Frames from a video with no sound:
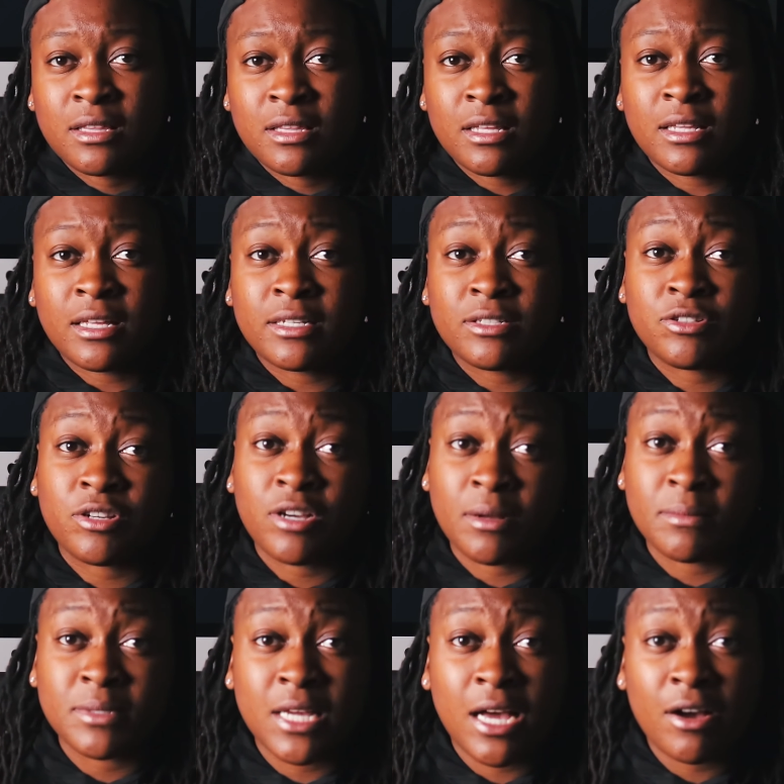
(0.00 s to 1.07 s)
the laser
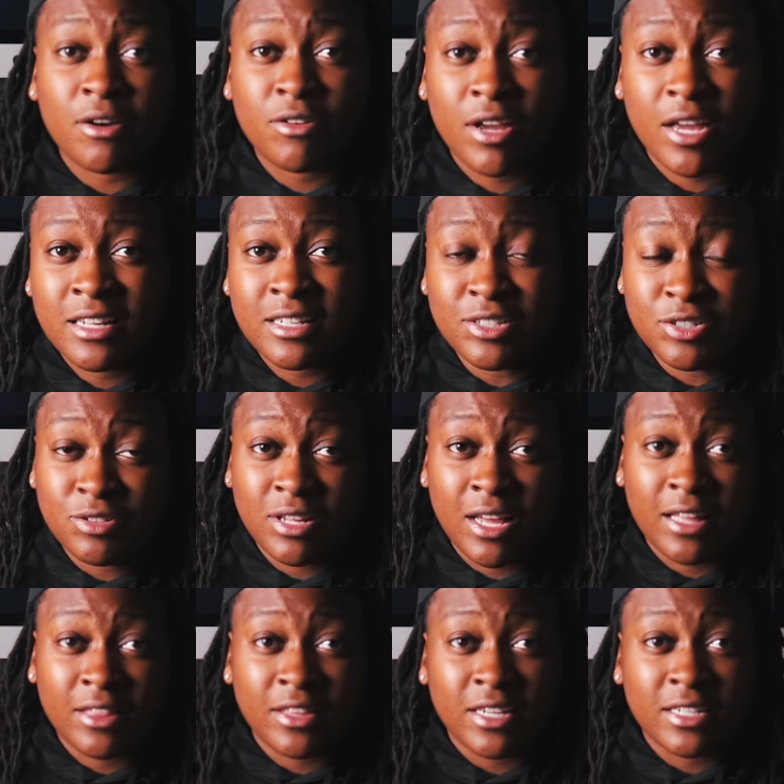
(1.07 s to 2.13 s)
comes out, lets you
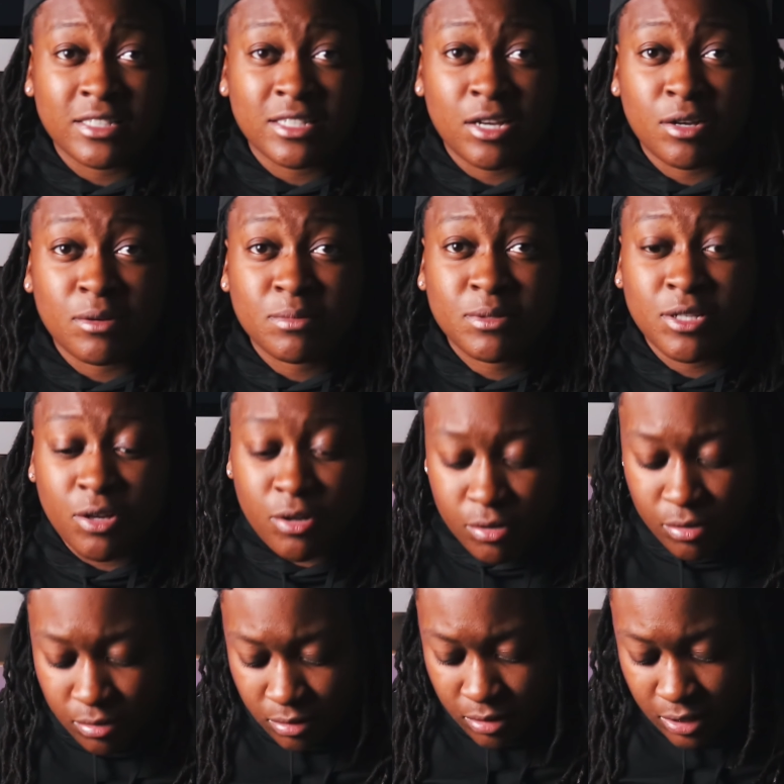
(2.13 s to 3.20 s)
line things up.
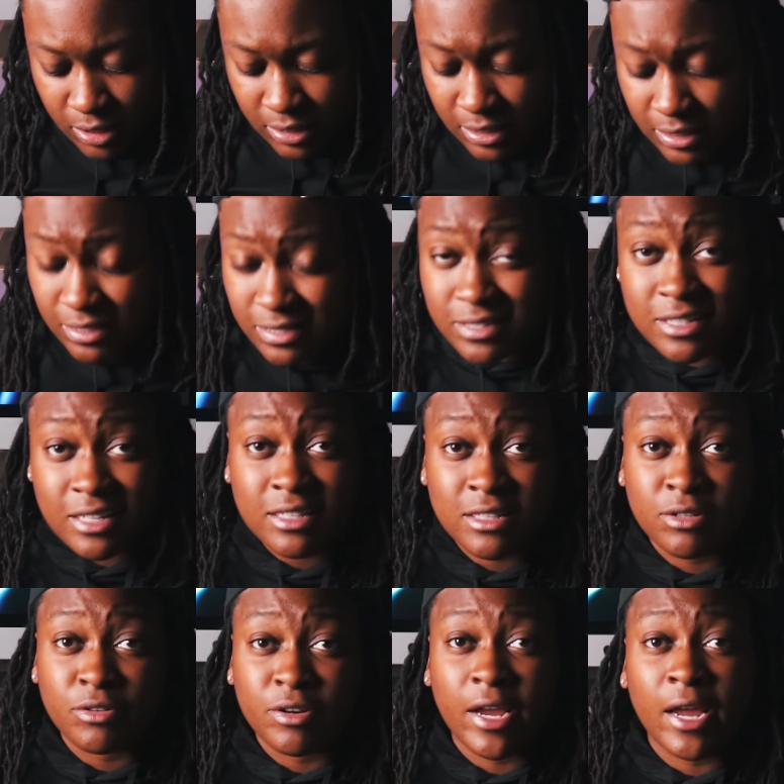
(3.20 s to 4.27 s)
So this is a sick
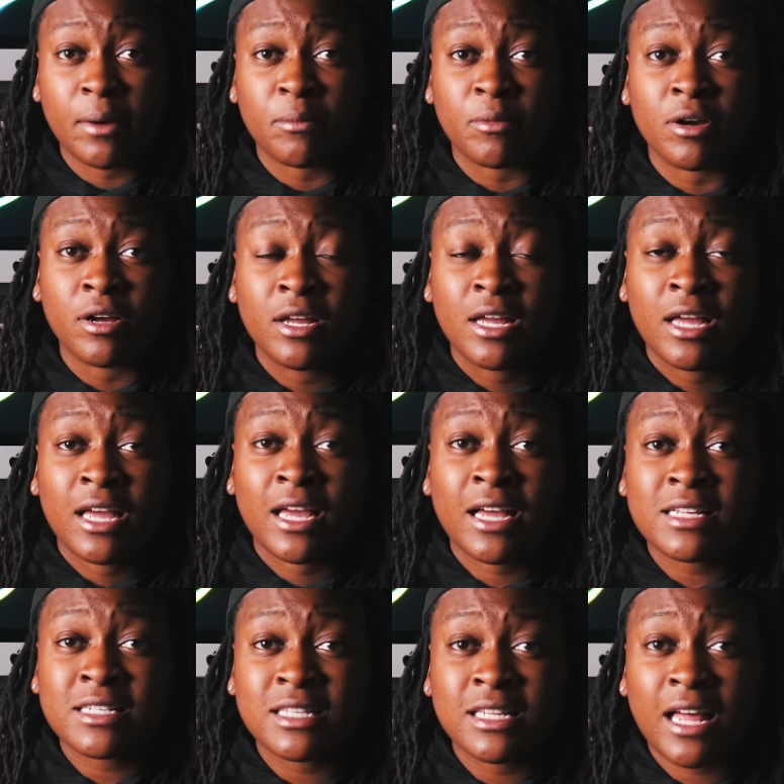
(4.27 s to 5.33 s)
little camera. It
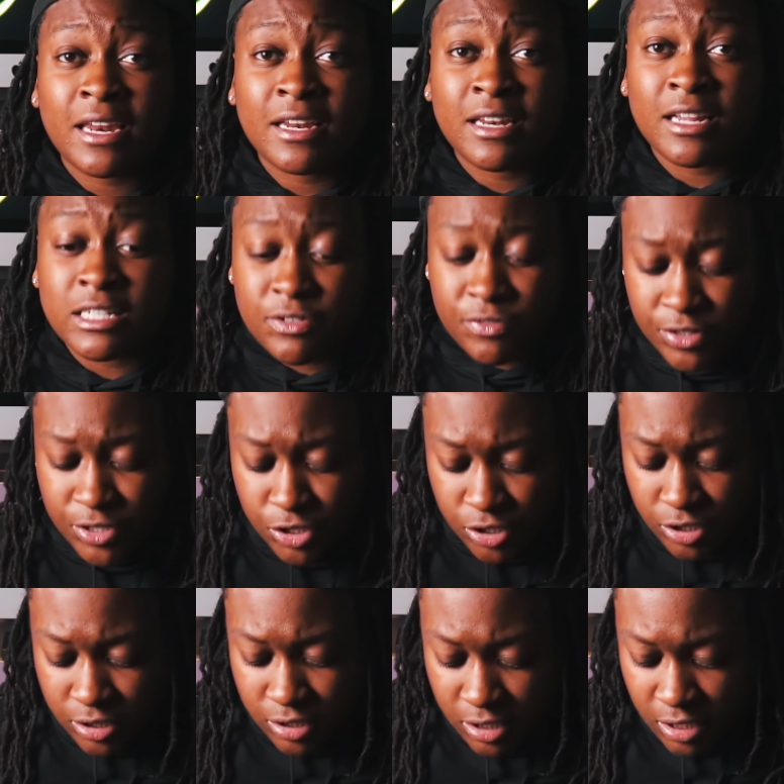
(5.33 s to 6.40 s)
has a lot of nice
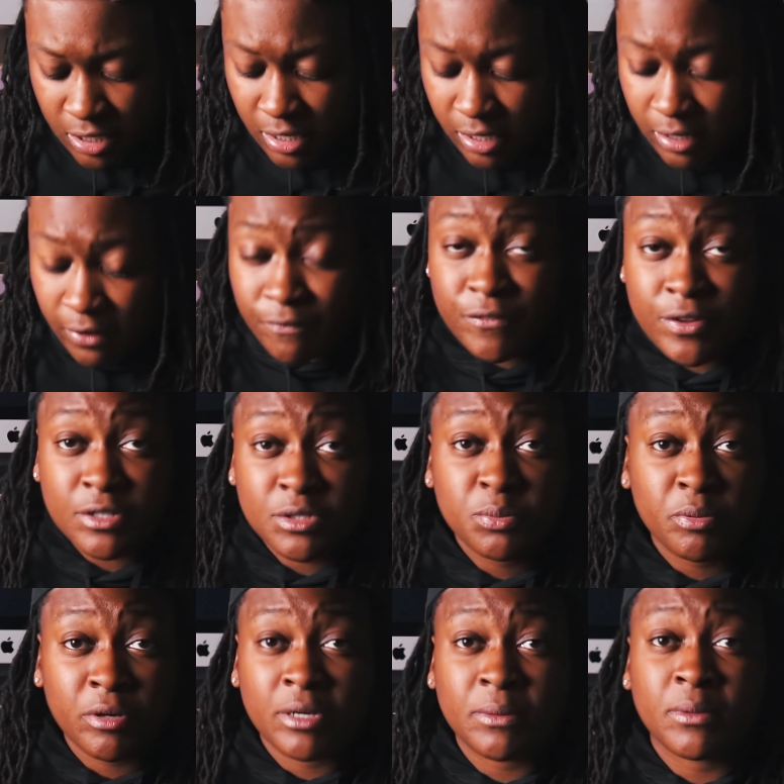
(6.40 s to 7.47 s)
features. It feels
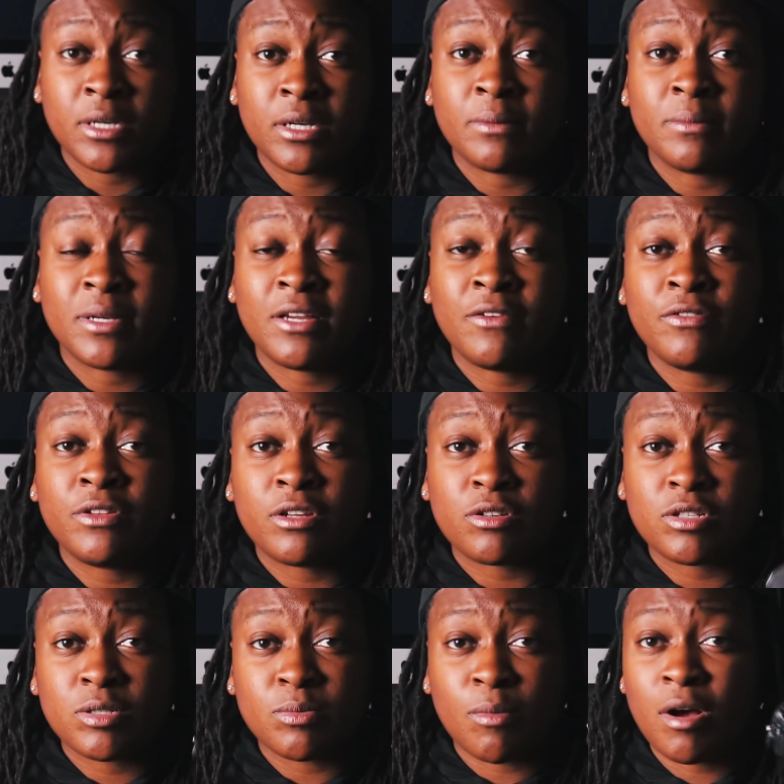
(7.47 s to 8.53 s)
premium. Even though
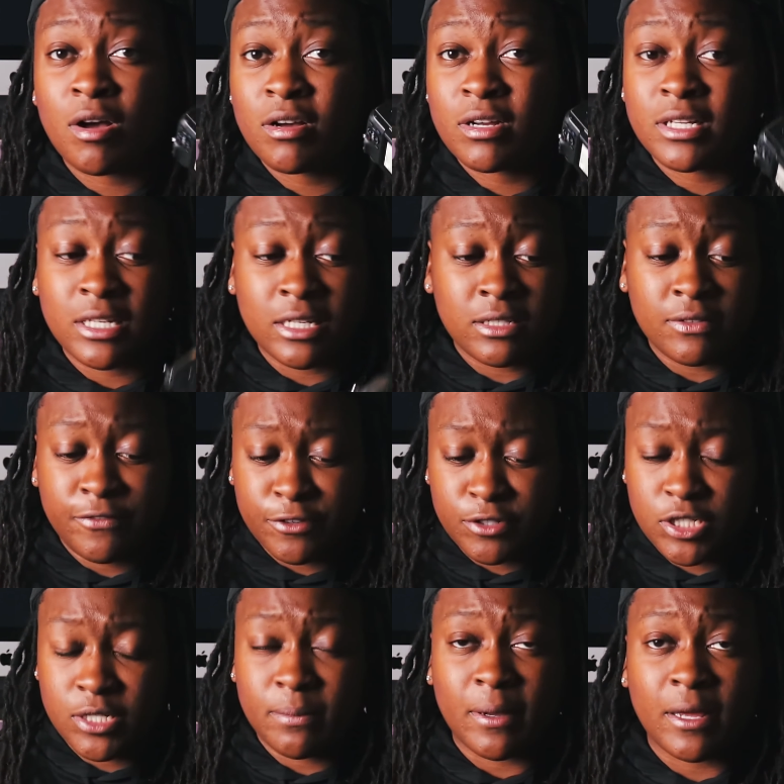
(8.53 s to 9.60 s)
it's small, it doesn't feel
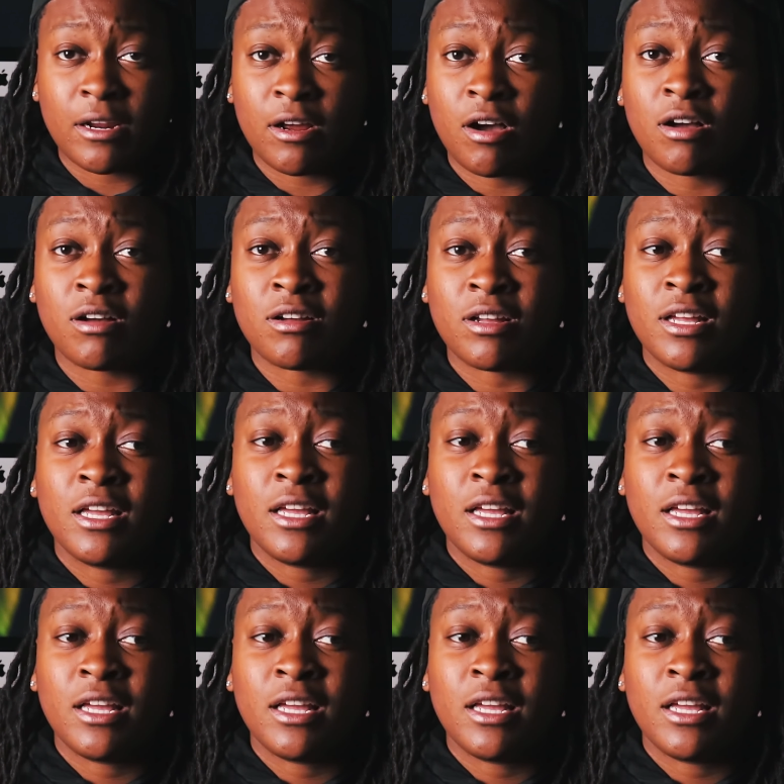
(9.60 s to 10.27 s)
cheap at all.